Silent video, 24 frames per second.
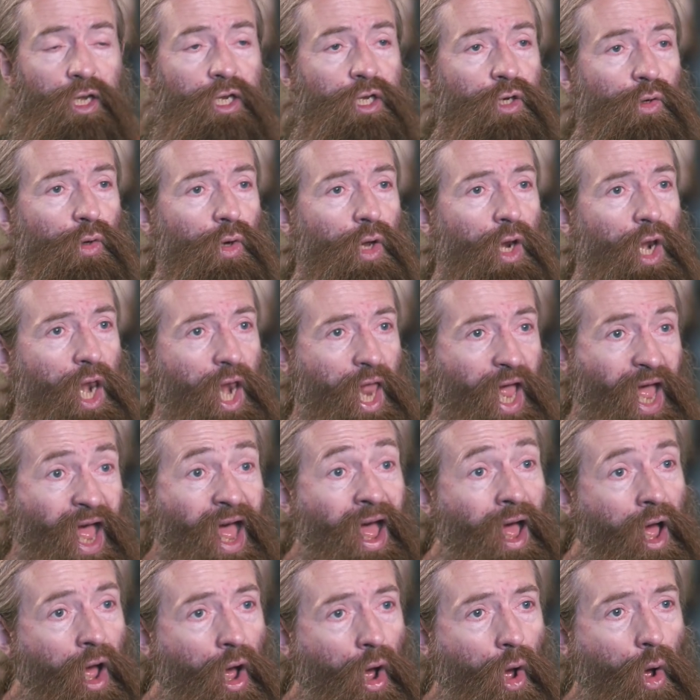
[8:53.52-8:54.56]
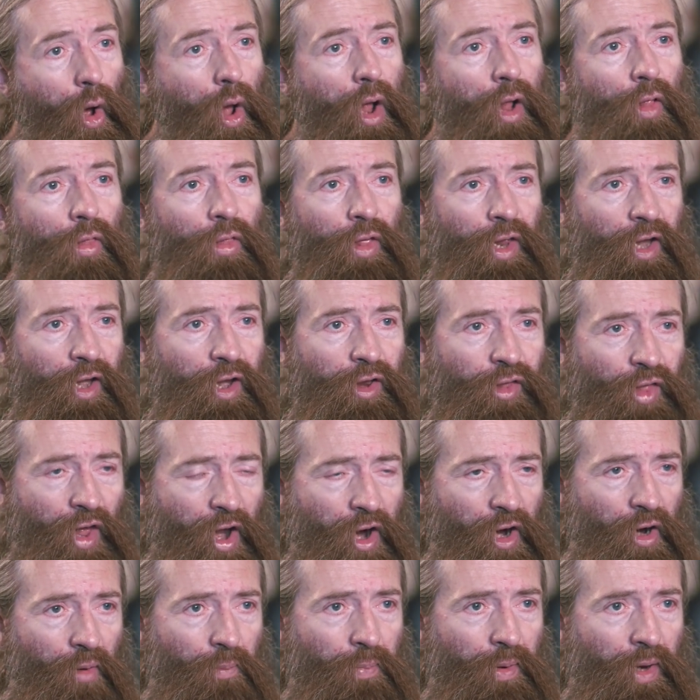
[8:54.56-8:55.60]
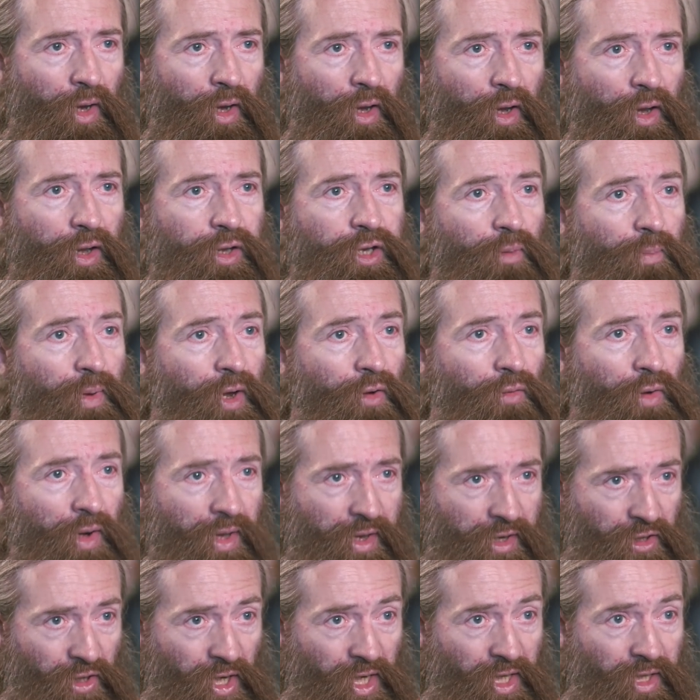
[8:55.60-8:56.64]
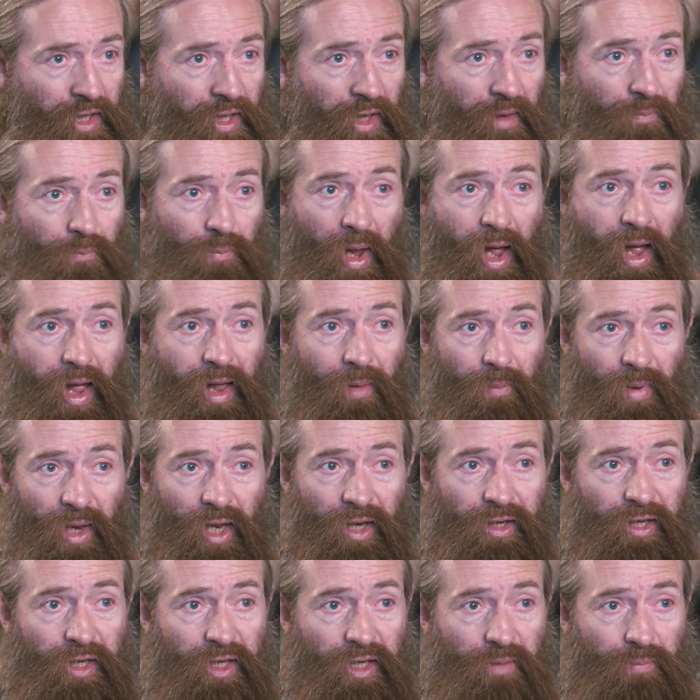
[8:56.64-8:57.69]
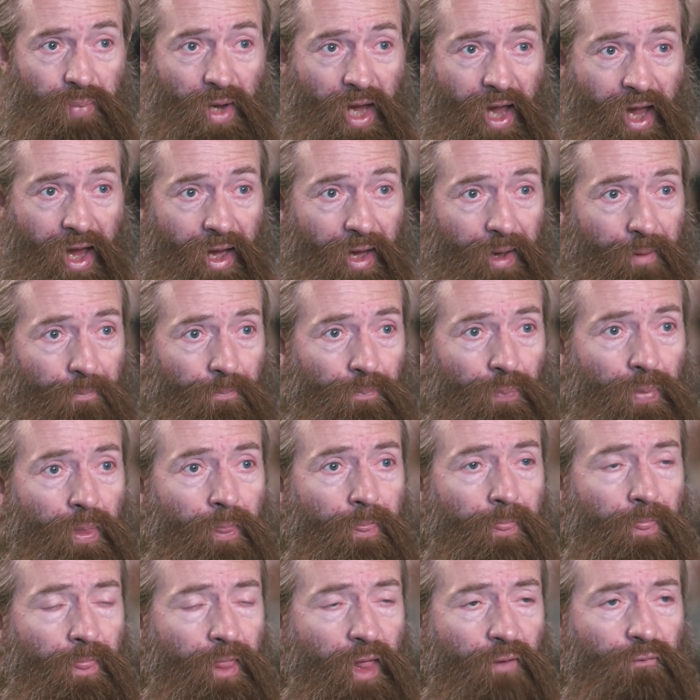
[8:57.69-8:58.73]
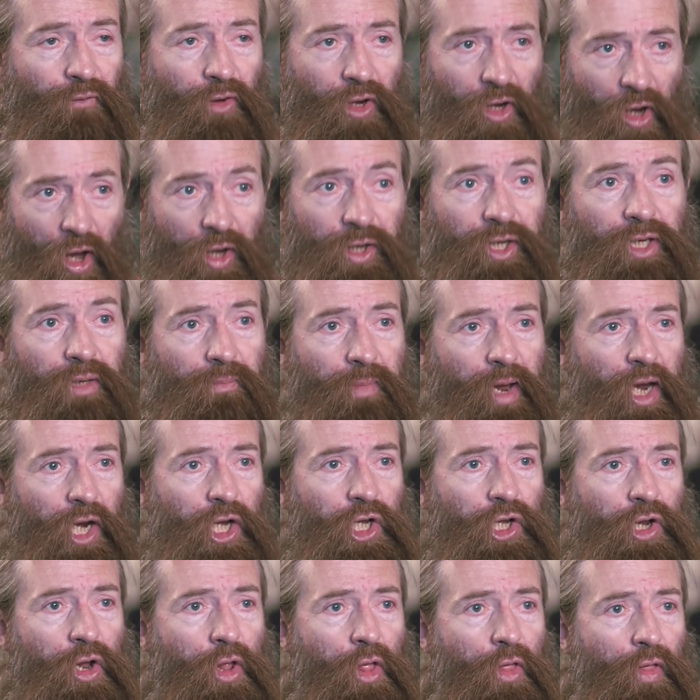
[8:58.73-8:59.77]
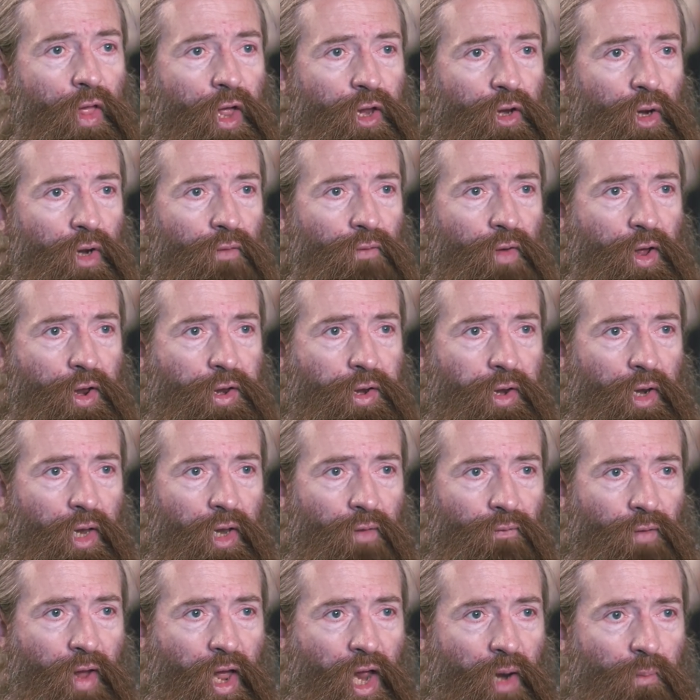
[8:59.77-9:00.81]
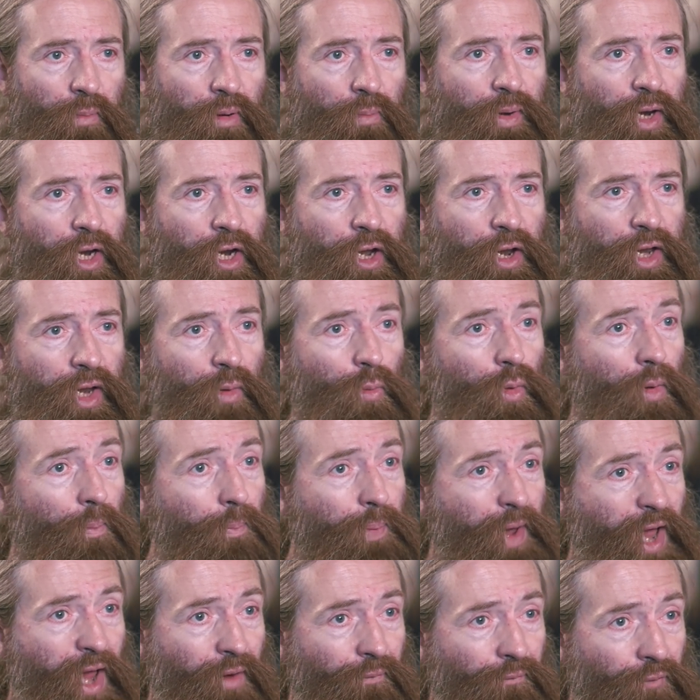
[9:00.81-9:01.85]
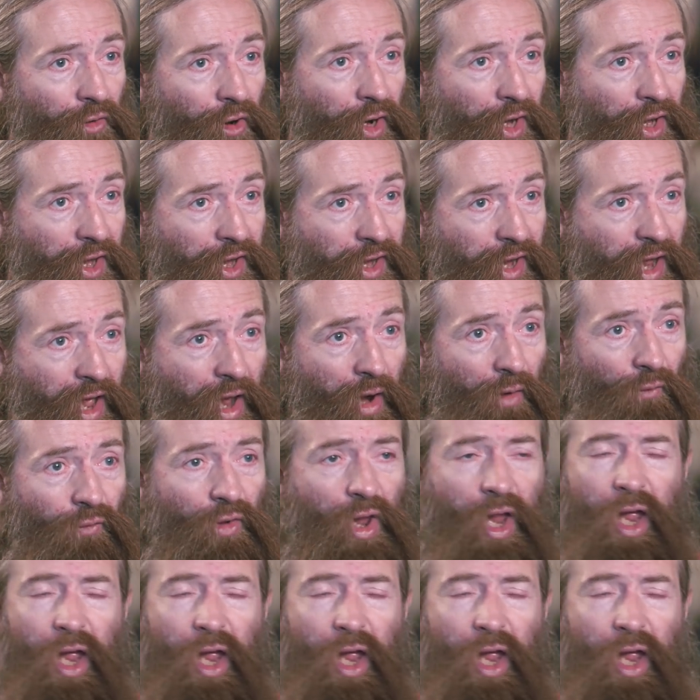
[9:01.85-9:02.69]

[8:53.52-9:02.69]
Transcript: to allow these therapies to be restricted by ability to pay. They've got to make sure that they're universally available because it will pay for itself